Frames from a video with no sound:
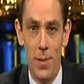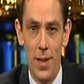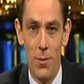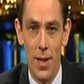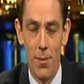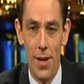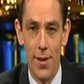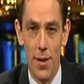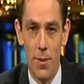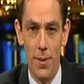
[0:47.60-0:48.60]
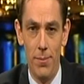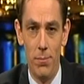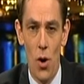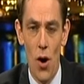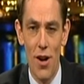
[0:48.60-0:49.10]
Please welcome, ladies and gentlemen,
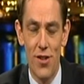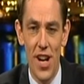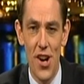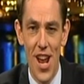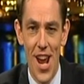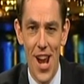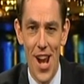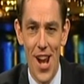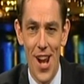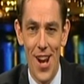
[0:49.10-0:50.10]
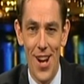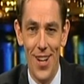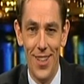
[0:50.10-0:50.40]
Maura Tierney. No need